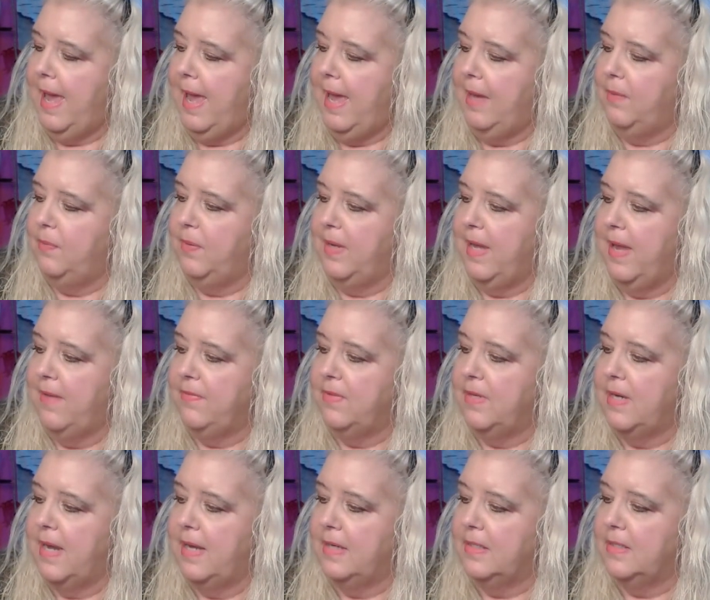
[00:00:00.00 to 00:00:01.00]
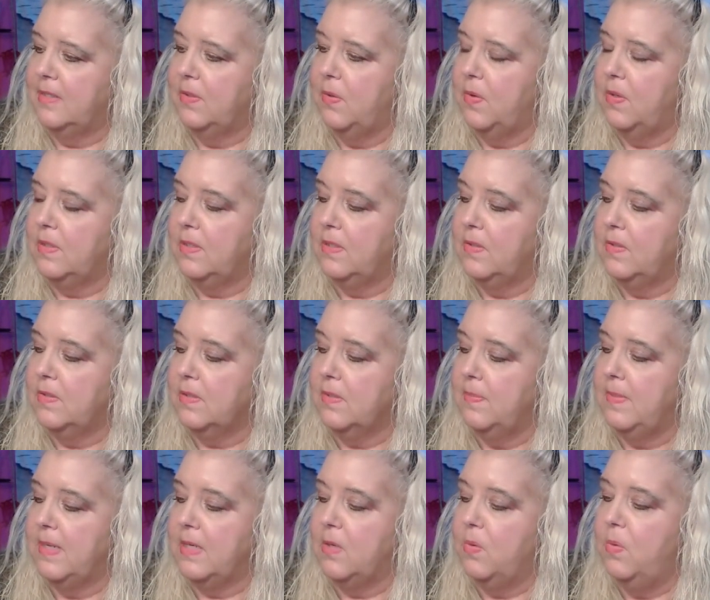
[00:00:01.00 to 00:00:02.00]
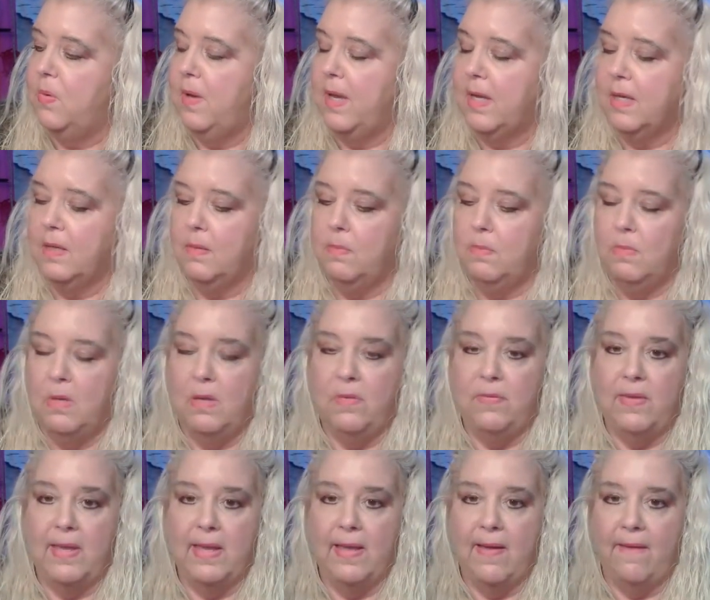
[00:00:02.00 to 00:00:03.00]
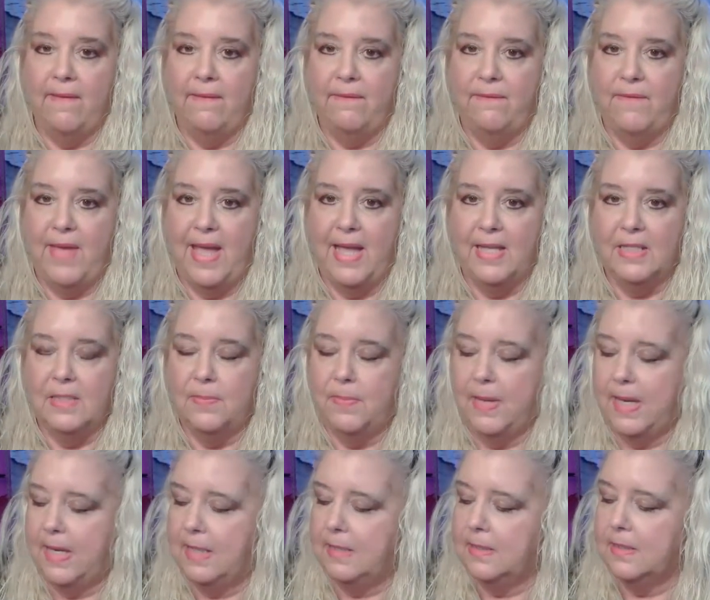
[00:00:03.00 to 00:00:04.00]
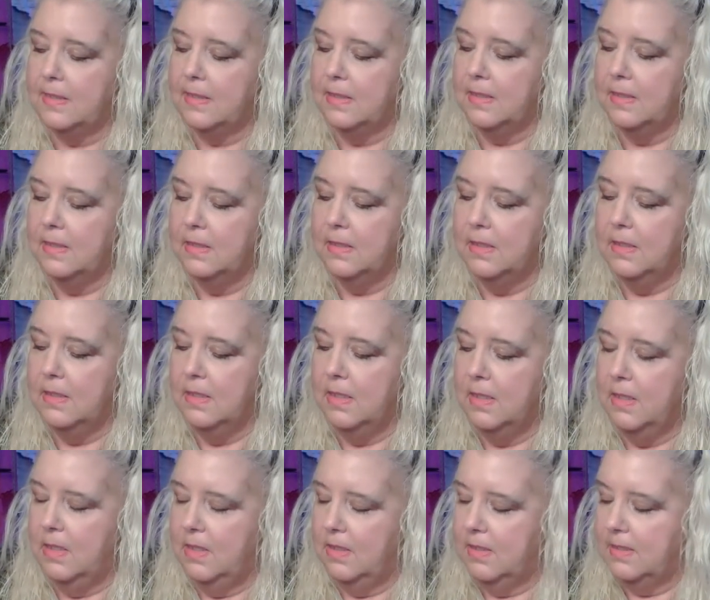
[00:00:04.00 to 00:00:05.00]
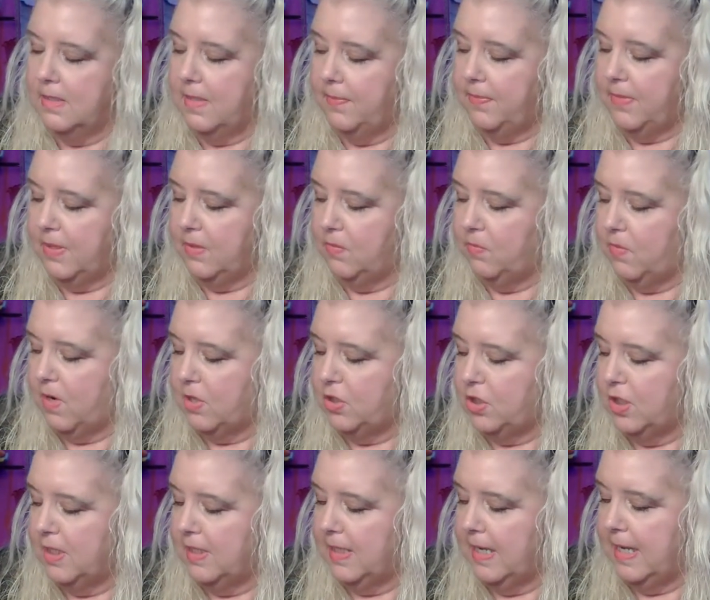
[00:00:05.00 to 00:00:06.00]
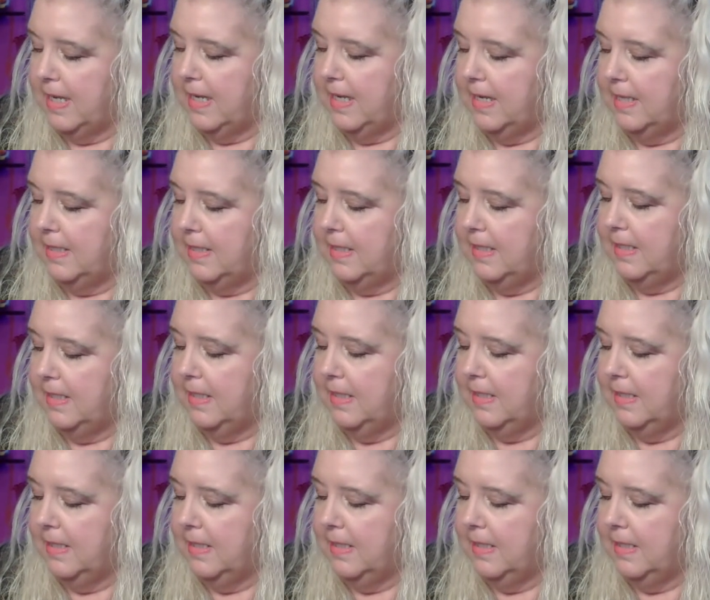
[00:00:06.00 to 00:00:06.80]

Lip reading: And we have the Knight of Swords. So it's going to be quick moving, fast paced, something rushing in.